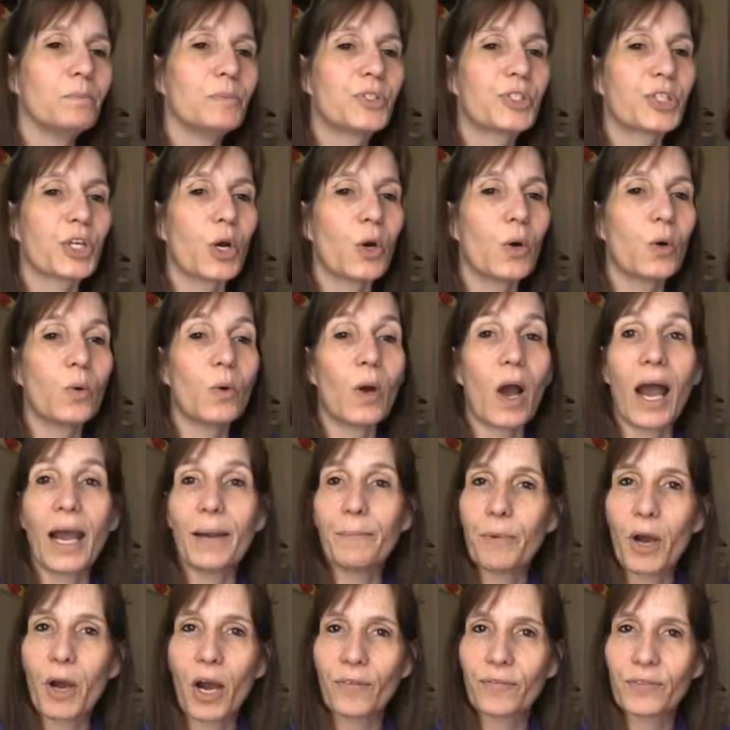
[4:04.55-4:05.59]
So
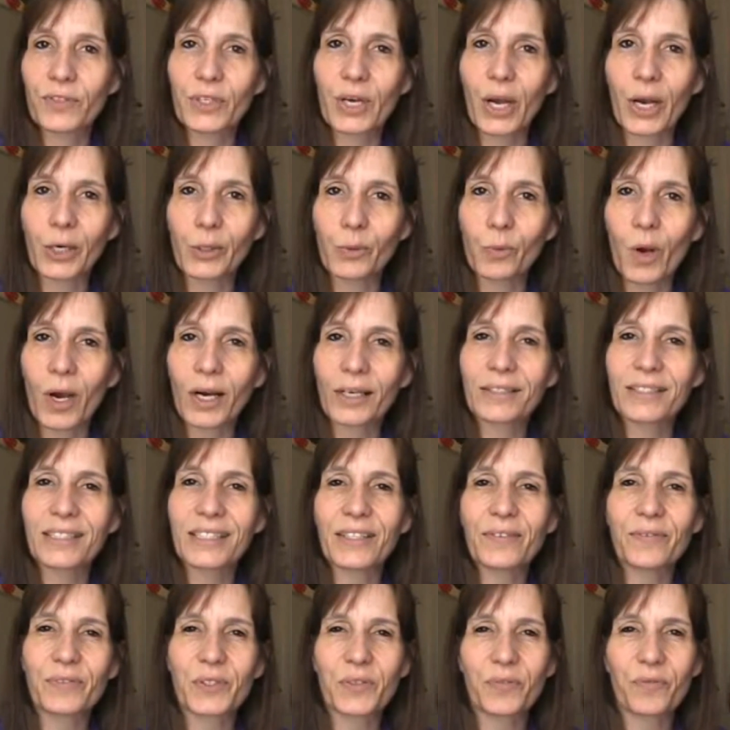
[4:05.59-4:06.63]
I'm off to Art Walk to
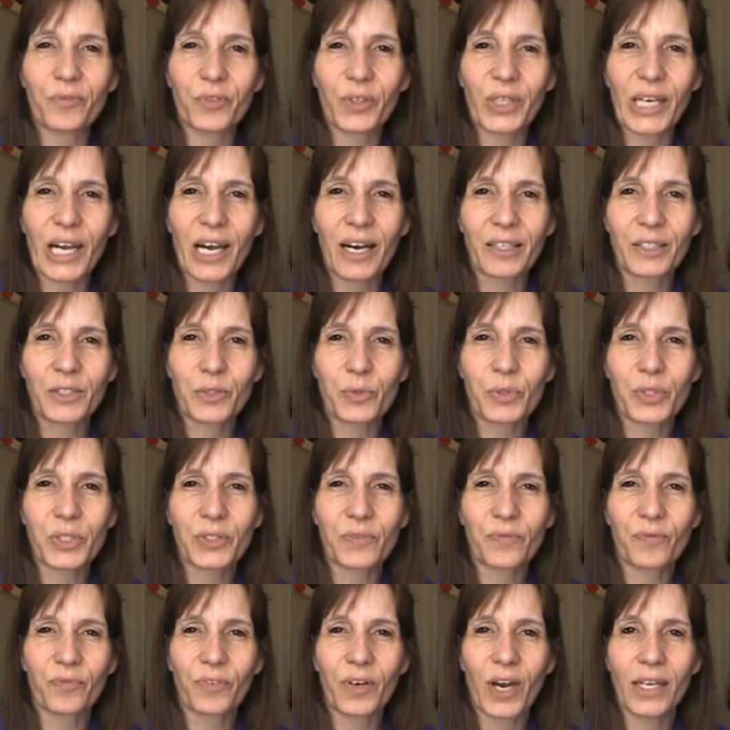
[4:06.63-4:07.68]
give some free hugs with
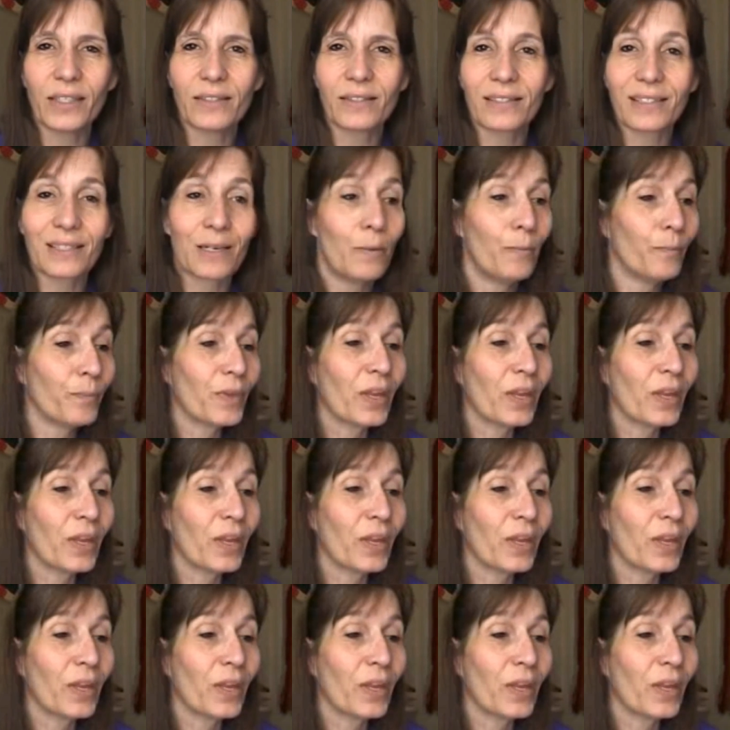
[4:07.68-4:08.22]
some friends.